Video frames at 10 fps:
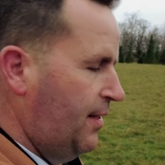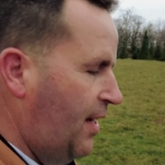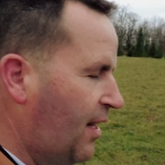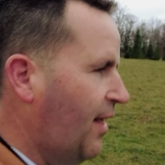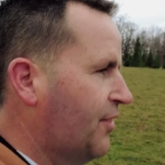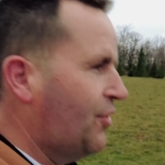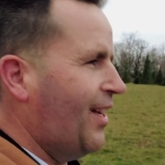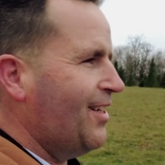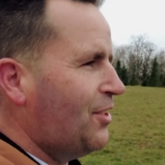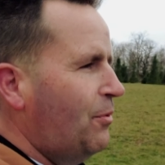And the last thing
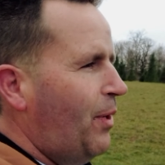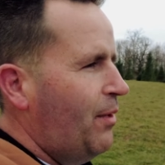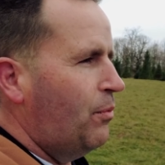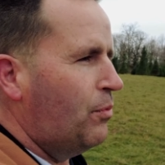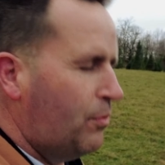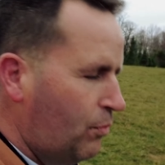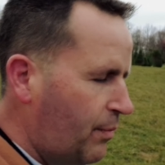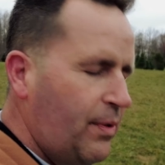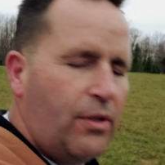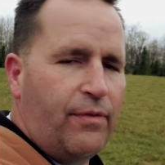I see why it
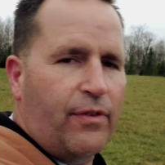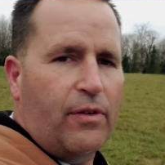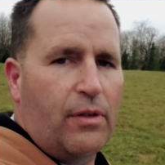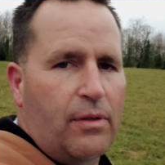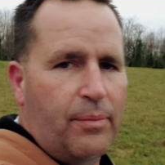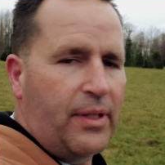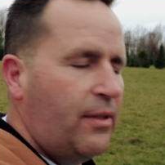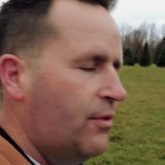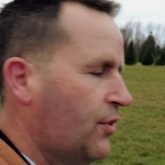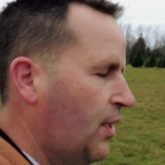would be good for
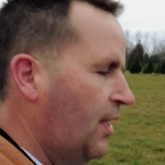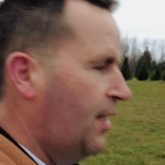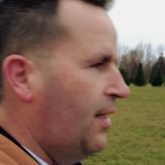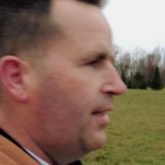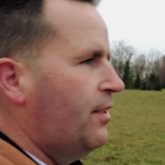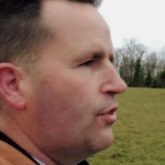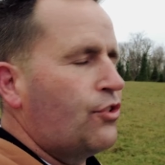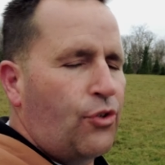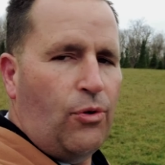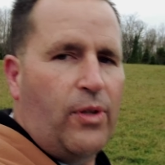beginners is it's
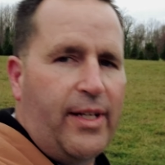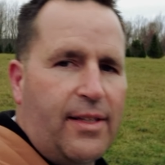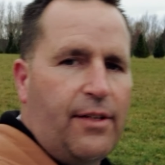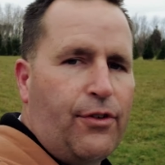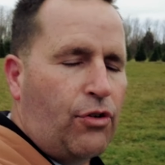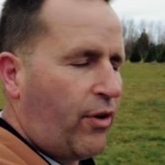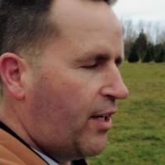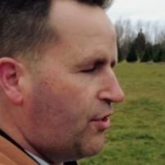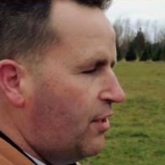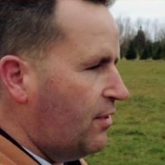so light that if you
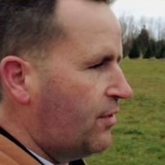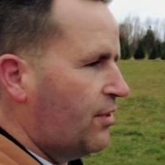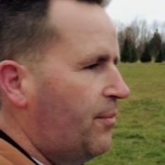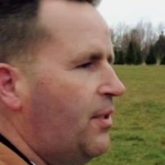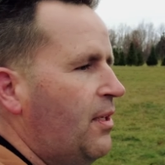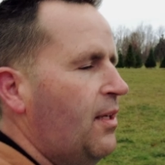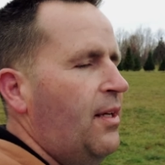crash it into something,